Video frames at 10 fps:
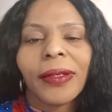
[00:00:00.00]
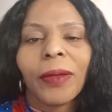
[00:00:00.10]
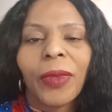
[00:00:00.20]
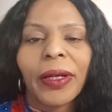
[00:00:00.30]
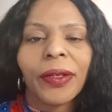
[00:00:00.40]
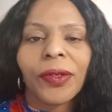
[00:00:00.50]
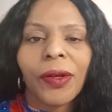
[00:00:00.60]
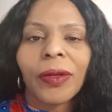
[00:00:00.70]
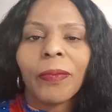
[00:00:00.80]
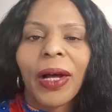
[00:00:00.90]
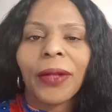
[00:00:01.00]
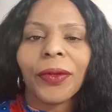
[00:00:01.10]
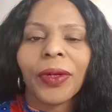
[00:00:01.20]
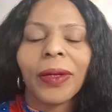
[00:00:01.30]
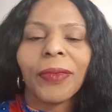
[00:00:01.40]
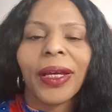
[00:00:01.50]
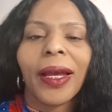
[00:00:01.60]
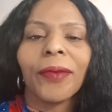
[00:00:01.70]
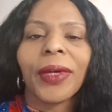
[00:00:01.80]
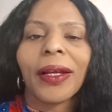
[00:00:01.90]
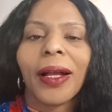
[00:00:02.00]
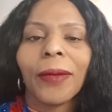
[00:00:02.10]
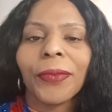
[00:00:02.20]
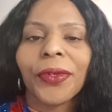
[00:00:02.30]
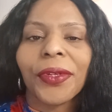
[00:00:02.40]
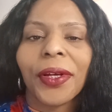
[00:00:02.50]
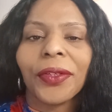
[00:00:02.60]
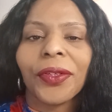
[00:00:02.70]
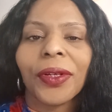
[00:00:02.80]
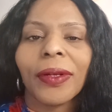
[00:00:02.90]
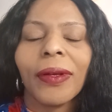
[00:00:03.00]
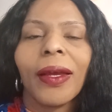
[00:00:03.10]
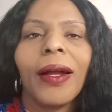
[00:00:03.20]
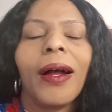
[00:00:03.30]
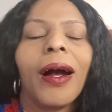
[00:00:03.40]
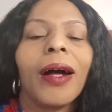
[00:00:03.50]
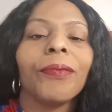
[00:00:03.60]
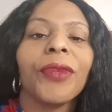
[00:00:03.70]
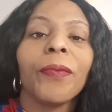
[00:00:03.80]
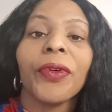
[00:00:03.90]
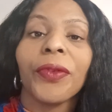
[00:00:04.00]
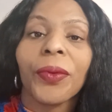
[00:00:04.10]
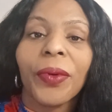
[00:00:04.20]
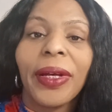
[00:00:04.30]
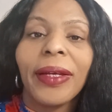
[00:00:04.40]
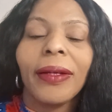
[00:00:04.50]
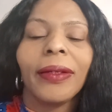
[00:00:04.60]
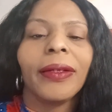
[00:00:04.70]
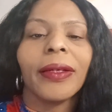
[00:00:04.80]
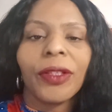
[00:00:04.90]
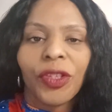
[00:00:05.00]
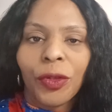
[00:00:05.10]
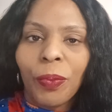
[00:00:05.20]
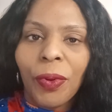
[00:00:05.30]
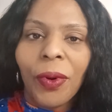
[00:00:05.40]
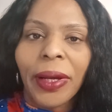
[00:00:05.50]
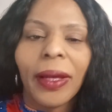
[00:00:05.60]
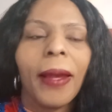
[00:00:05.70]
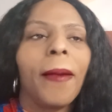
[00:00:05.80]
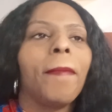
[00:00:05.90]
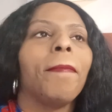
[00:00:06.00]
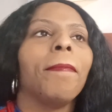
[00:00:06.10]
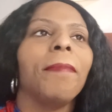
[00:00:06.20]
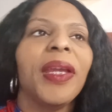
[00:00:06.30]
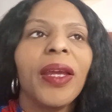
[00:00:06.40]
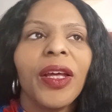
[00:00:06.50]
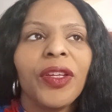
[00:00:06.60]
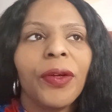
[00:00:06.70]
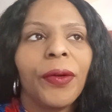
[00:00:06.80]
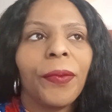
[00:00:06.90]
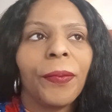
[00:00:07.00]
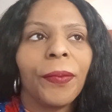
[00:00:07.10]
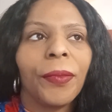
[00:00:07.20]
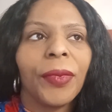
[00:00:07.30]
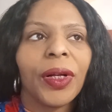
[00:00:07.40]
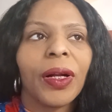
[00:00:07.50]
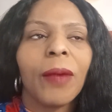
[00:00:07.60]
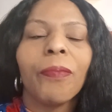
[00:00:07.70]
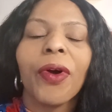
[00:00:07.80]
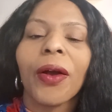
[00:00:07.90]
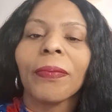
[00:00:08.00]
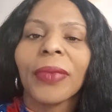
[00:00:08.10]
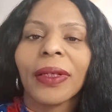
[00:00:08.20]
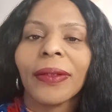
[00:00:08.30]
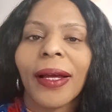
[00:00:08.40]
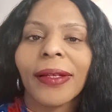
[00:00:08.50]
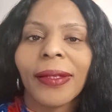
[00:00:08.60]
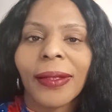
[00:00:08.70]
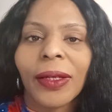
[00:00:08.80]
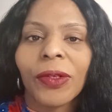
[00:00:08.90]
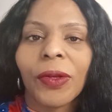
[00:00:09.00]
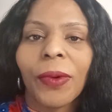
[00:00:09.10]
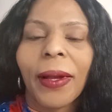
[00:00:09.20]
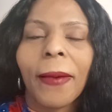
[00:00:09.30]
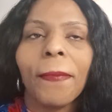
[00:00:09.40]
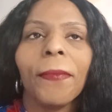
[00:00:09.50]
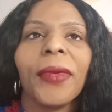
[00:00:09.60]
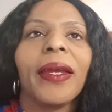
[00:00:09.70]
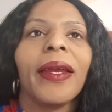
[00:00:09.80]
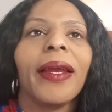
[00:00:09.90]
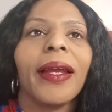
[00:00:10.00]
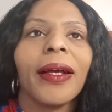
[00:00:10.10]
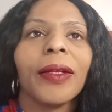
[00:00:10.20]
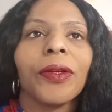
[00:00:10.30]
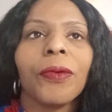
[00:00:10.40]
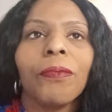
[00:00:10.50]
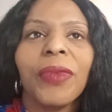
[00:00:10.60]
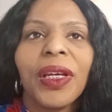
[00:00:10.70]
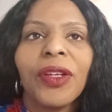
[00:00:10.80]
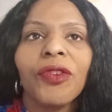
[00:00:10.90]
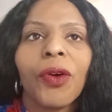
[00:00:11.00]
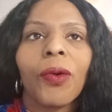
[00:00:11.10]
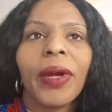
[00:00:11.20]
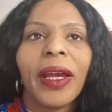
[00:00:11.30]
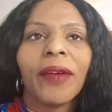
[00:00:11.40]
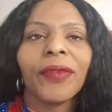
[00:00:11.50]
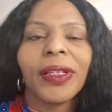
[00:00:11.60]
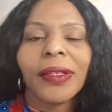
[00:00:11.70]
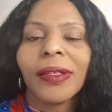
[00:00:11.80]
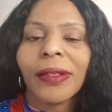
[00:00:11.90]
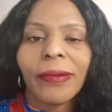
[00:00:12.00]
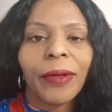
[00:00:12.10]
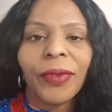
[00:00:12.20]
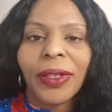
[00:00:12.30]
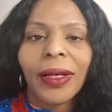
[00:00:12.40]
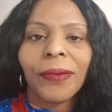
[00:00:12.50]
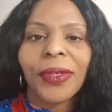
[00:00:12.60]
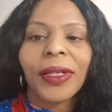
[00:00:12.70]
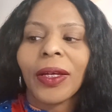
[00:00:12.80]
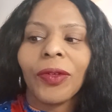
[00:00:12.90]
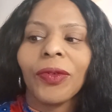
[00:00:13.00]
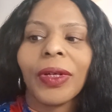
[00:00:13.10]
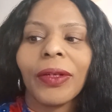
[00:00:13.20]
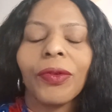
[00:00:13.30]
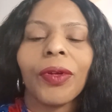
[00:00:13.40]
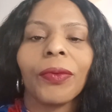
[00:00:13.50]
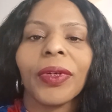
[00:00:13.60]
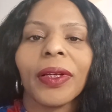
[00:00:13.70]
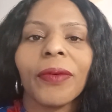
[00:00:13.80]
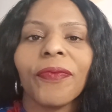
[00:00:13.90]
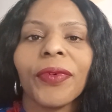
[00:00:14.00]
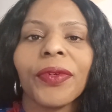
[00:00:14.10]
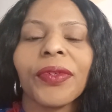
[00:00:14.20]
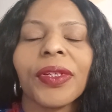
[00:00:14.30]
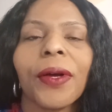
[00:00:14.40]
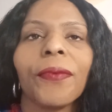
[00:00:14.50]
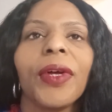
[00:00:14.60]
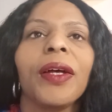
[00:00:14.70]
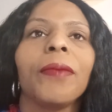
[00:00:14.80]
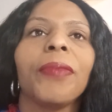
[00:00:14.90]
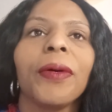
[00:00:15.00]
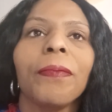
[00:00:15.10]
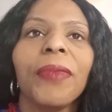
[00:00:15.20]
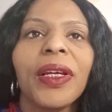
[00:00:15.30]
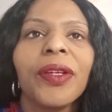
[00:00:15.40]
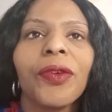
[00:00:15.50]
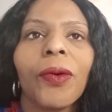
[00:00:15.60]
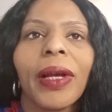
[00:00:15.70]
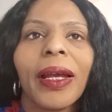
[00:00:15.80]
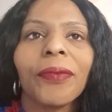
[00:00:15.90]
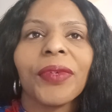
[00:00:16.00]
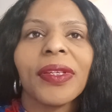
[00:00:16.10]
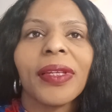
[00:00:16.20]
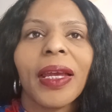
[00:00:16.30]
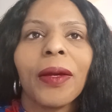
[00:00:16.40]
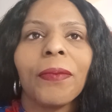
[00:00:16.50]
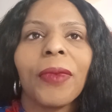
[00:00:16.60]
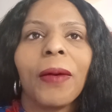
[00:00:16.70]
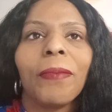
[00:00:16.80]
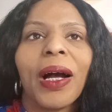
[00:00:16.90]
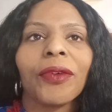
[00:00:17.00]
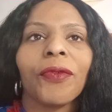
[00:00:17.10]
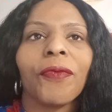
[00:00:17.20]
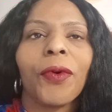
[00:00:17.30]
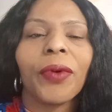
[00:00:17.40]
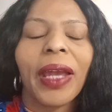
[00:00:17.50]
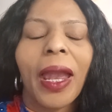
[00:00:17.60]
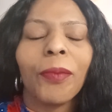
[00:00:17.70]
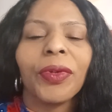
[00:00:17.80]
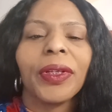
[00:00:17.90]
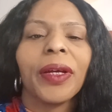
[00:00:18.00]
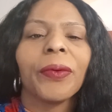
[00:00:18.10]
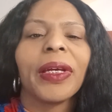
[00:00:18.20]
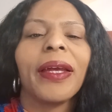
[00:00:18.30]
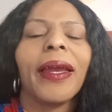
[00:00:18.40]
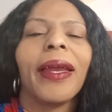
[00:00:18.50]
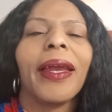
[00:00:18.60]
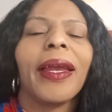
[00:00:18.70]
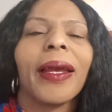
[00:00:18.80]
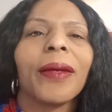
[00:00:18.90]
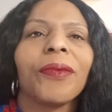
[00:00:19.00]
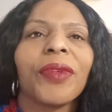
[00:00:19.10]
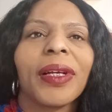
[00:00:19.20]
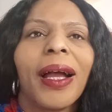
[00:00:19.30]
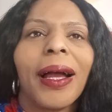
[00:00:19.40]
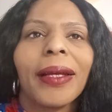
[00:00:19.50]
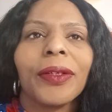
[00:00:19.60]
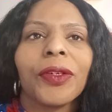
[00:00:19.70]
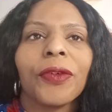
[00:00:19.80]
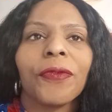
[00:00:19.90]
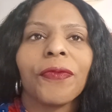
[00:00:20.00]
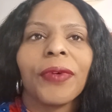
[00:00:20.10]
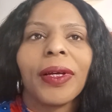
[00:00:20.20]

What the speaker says: seem like it's going to bother him to have that conversation. Number three, get to the point. Men compartmentalize things, okay? And men don't have, and this is everything I'm saying, you can, look it up for yourself, but men don't have the same amount of vocabulary and the kind of,